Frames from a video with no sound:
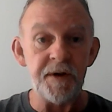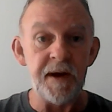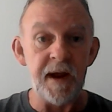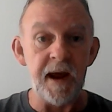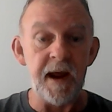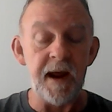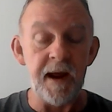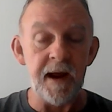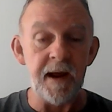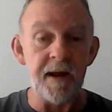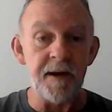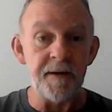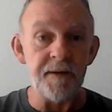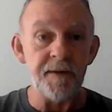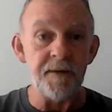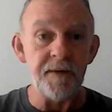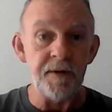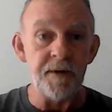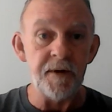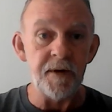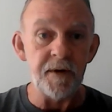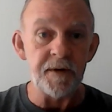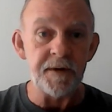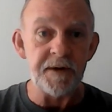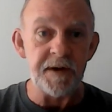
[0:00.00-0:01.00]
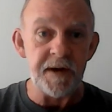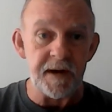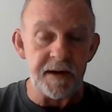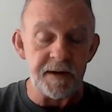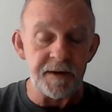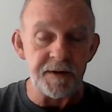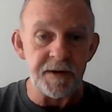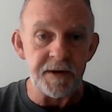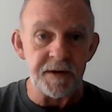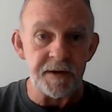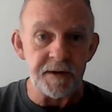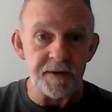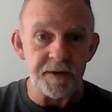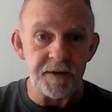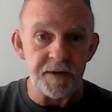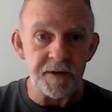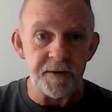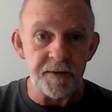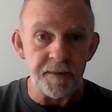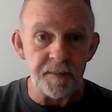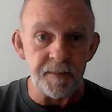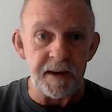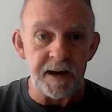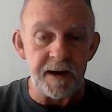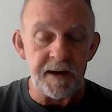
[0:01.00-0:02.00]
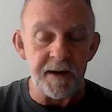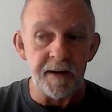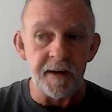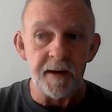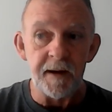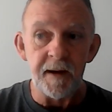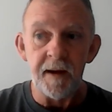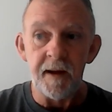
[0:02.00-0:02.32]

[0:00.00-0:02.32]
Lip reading: can your attention to me,